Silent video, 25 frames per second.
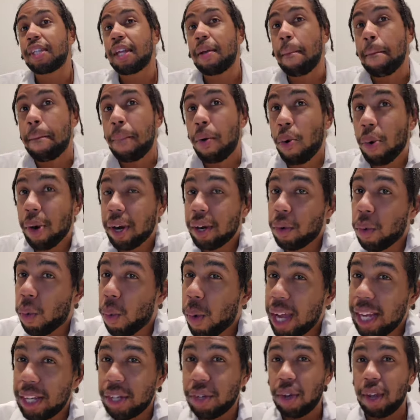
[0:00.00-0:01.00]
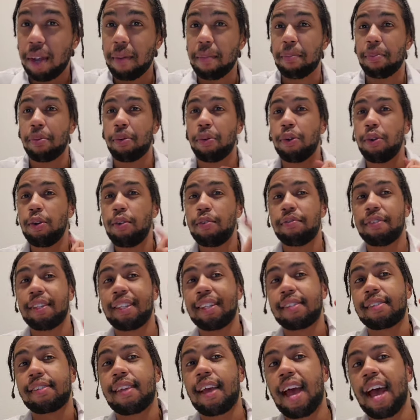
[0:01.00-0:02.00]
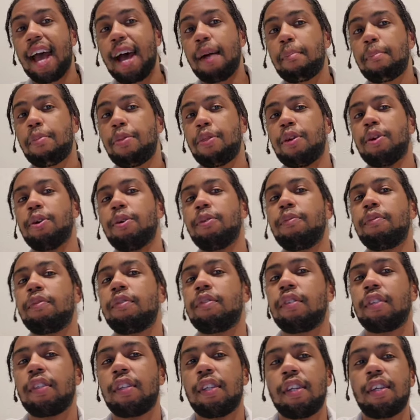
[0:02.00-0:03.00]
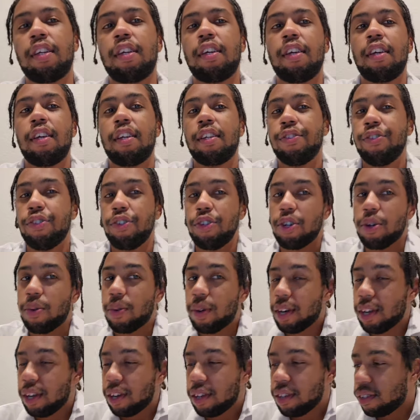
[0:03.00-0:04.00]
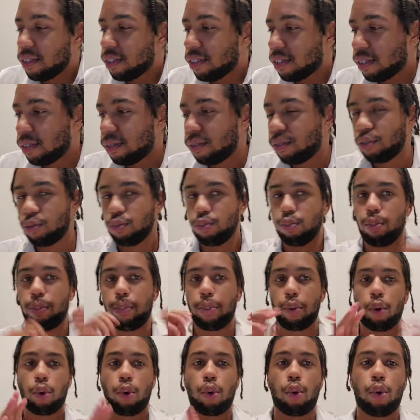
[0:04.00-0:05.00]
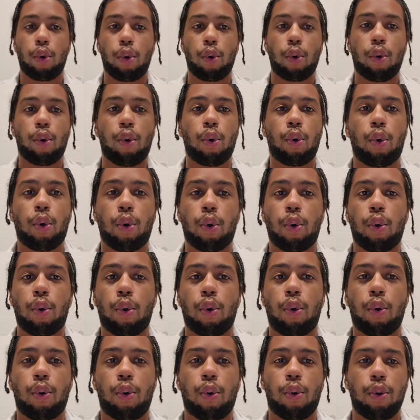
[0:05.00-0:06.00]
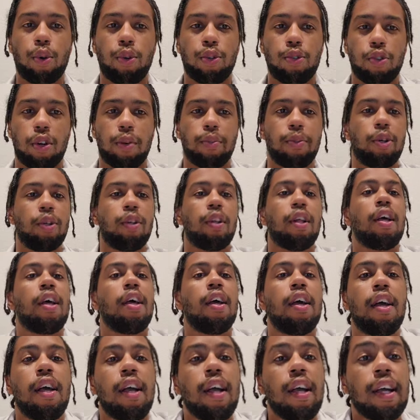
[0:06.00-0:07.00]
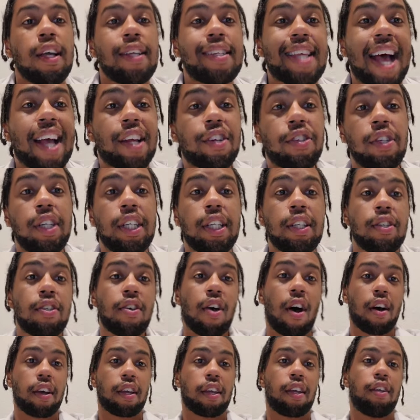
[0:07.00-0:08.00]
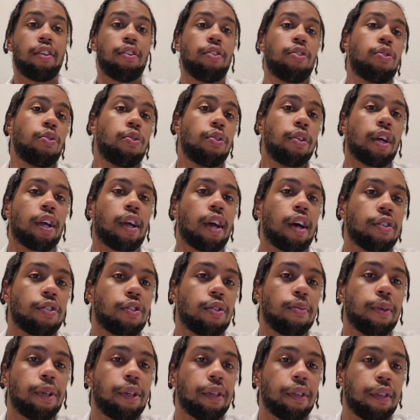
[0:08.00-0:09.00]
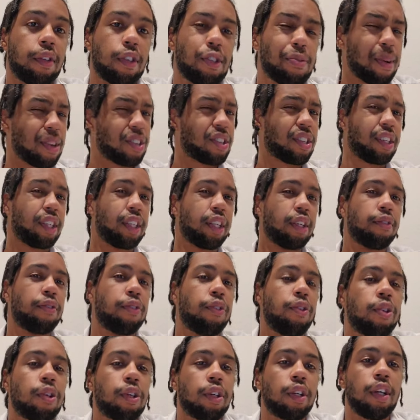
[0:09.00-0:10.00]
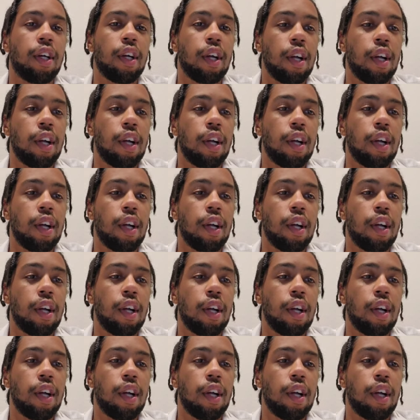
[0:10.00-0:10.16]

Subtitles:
important way to improve this app, though, do you know what it is? Drum roll. It's actually talking to the customer, especially if you're